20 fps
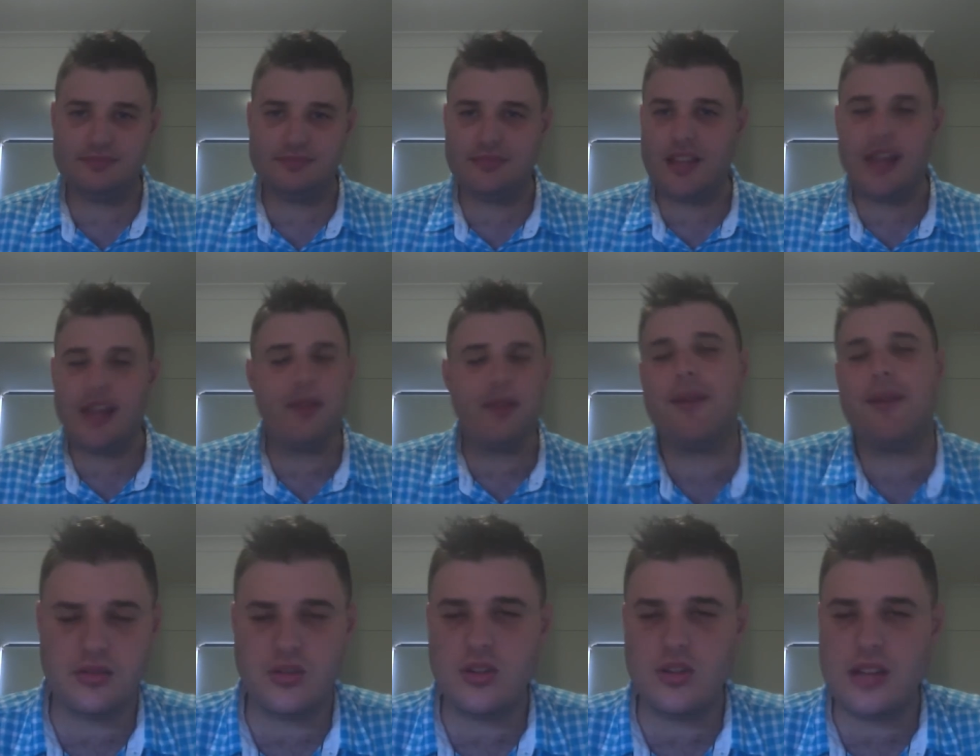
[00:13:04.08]

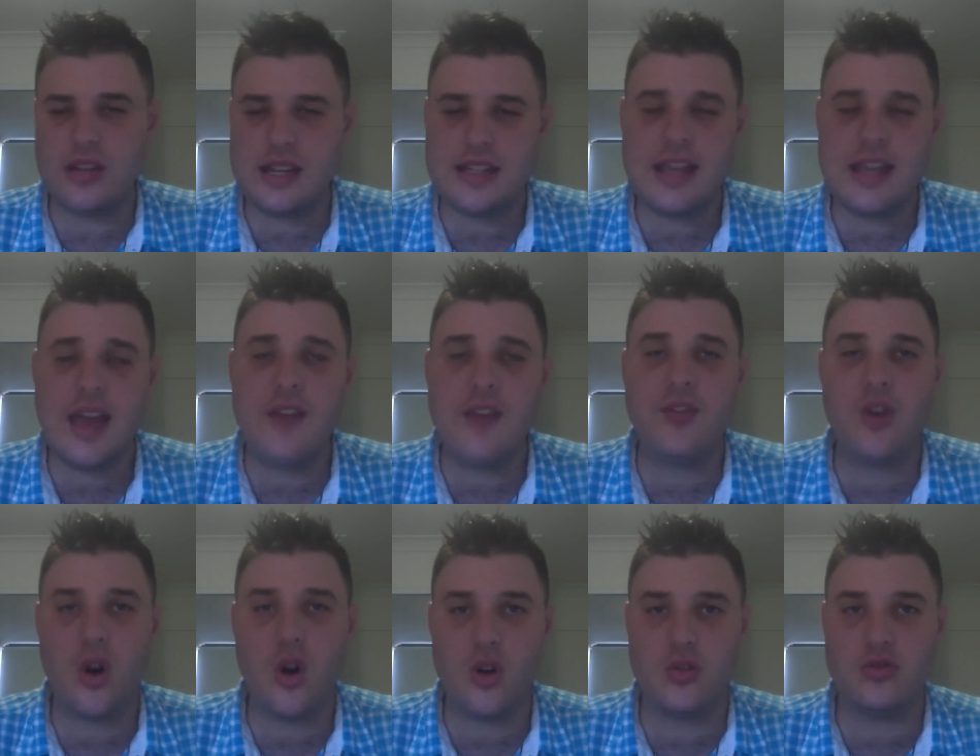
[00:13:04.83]
Anyway, you need to have
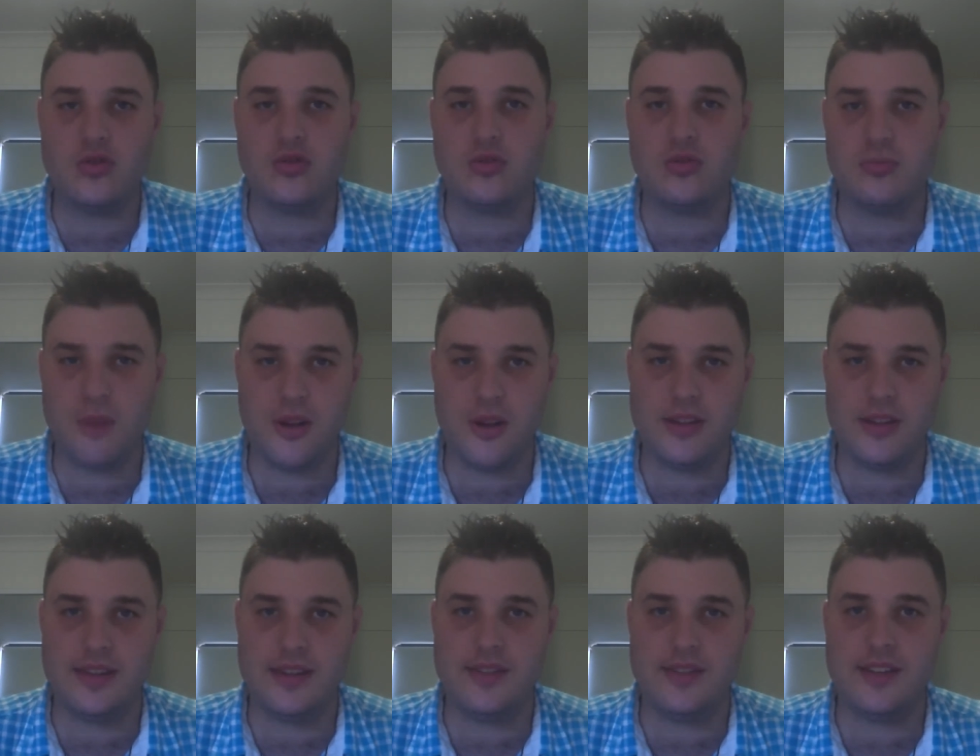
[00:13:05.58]
cultural
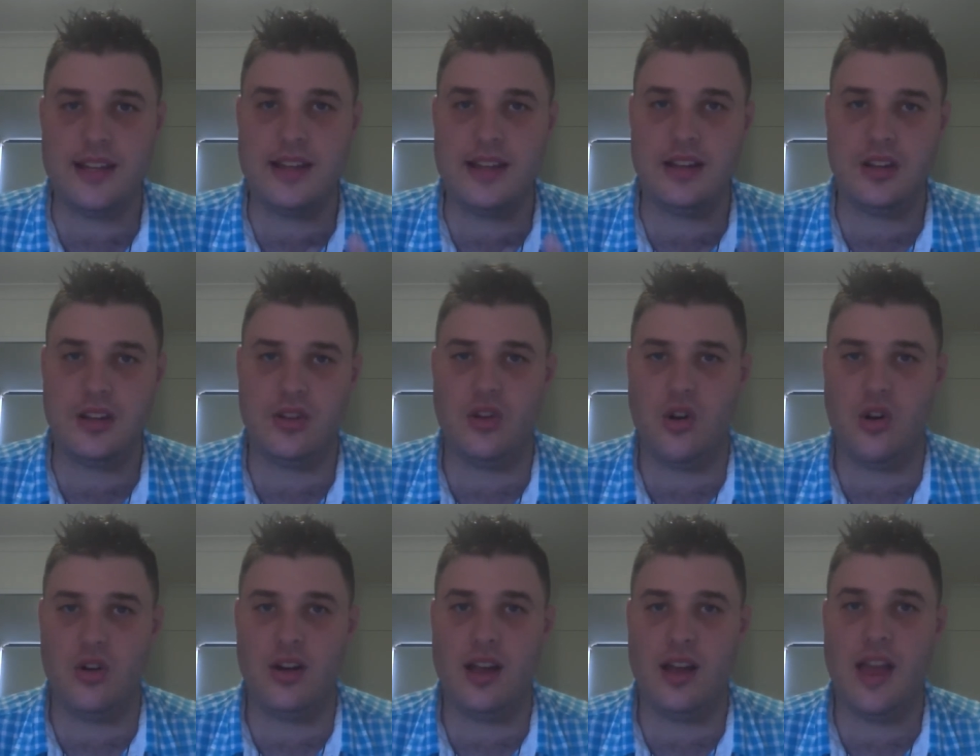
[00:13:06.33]
motives in a
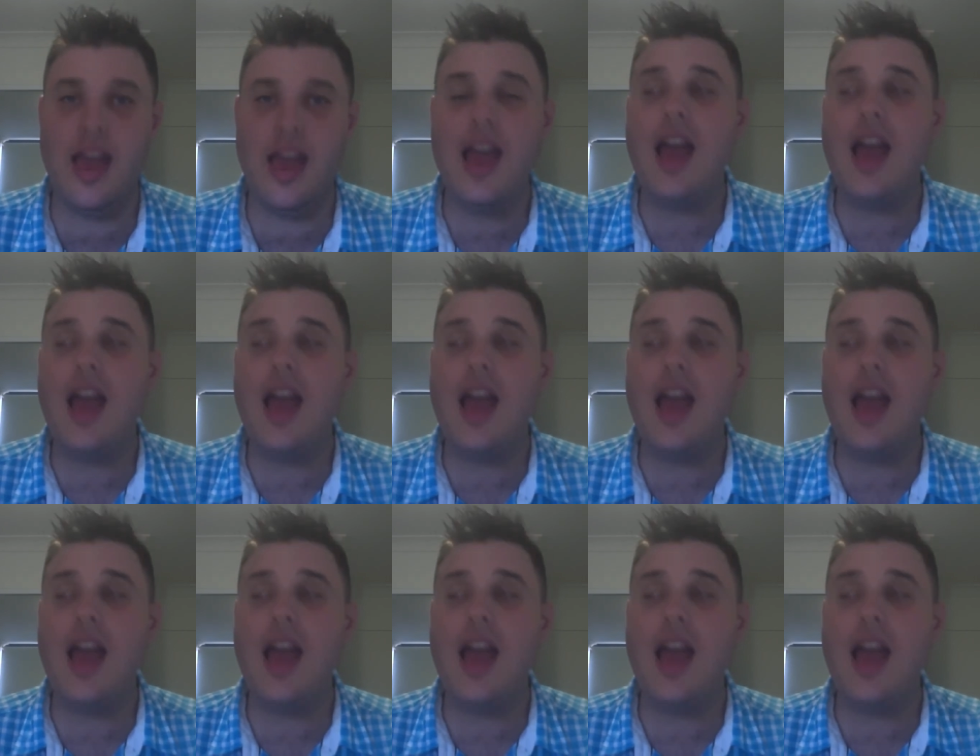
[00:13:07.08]
song.